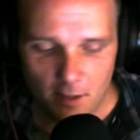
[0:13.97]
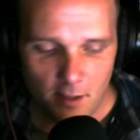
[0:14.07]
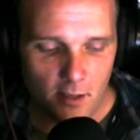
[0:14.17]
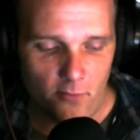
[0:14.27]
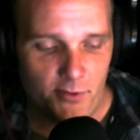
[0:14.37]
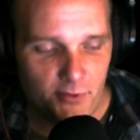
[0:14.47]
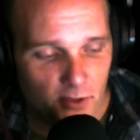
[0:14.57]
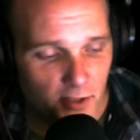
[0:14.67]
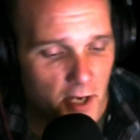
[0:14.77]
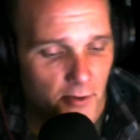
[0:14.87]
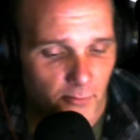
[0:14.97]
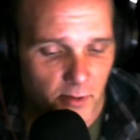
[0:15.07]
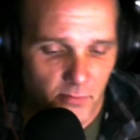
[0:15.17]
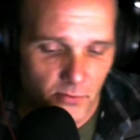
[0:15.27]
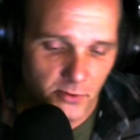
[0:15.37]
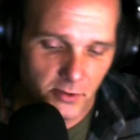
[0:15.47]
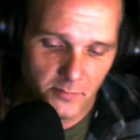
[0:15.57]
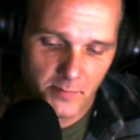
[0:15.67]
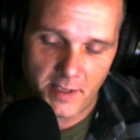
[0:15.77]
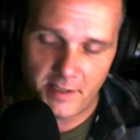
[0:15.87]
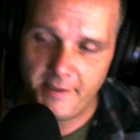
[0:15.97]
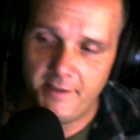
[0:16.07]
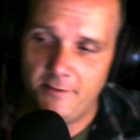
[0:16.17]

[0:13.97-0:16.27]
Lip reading: I want to show you how to reboot your Pi,